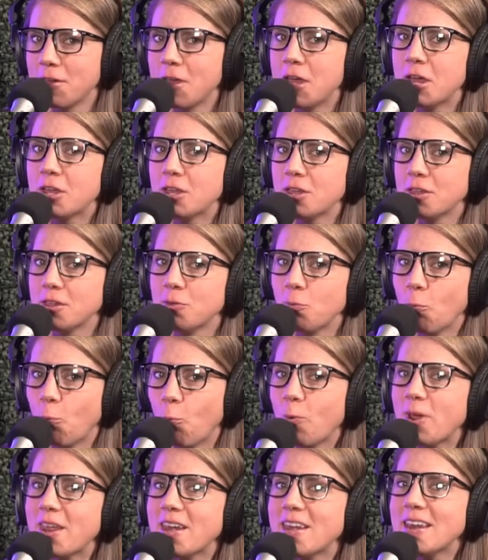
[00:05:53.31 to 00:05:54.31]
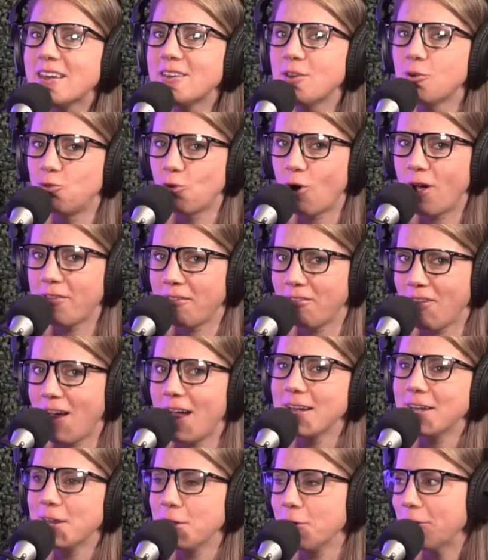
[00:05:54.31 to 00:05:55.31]
How disgusting. We need to draw the
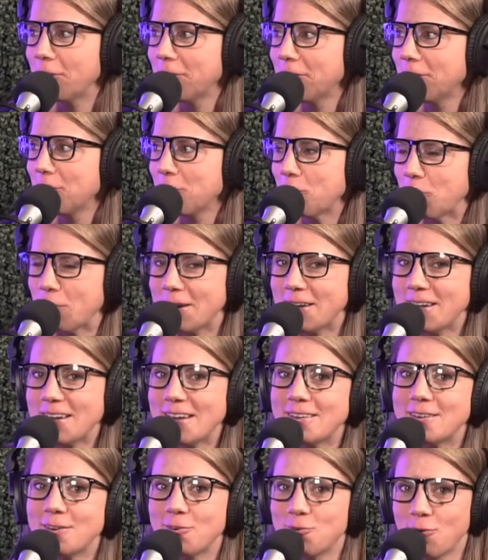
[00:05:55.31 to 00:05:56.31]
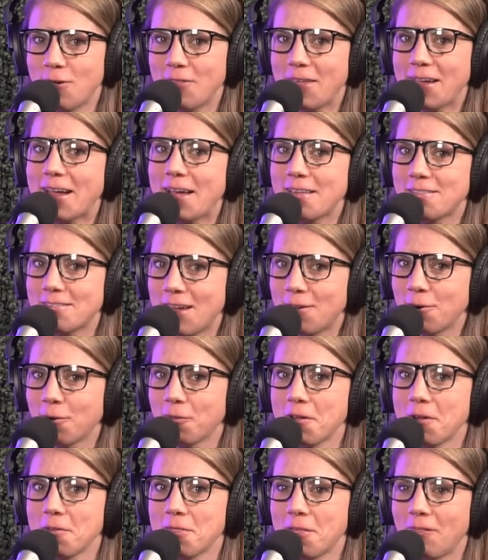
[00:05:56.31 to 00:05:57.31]
line here. We need to draw, like I said
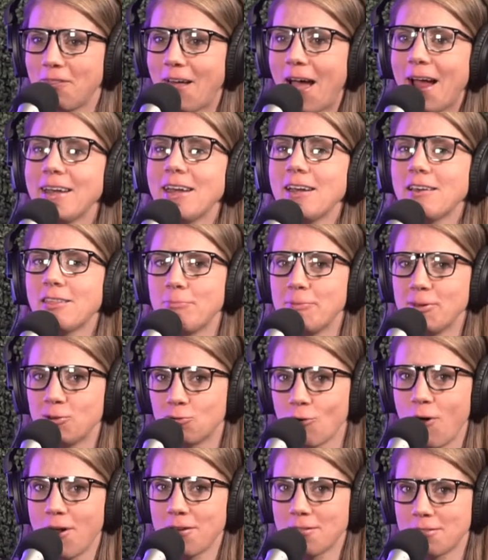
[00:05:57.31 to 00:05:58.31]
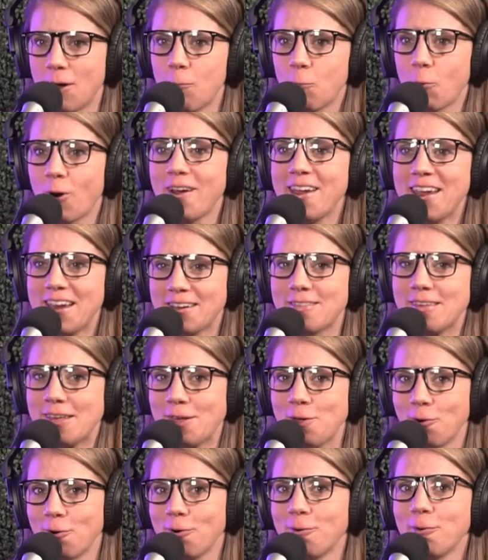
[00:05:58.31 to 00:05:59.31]
earlier, the line needs to be drawn somewhere. It's
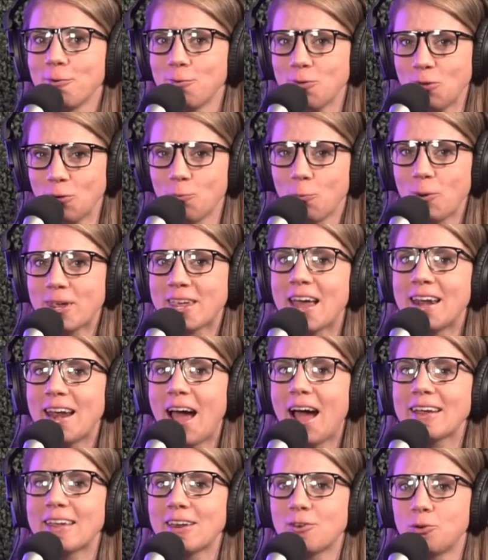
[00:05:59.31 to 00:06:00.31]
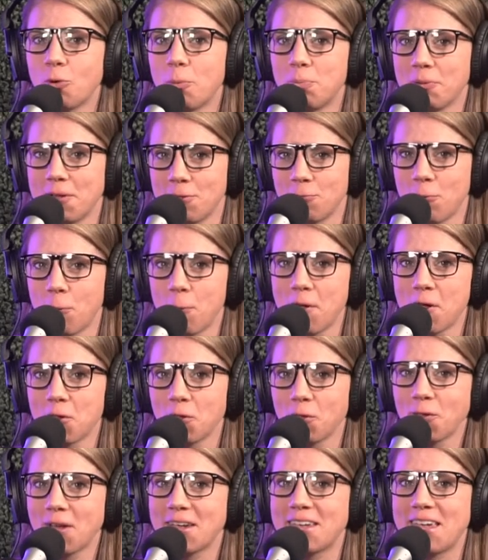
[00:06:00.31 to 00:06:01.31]
here. You, we cannot get to a place where we are
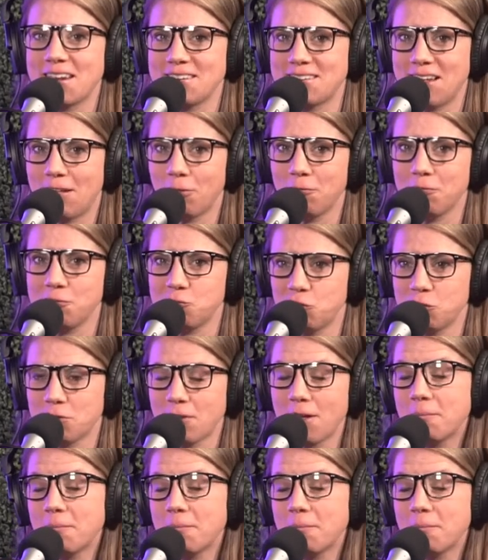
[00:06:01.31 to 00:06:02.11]
licking televisions.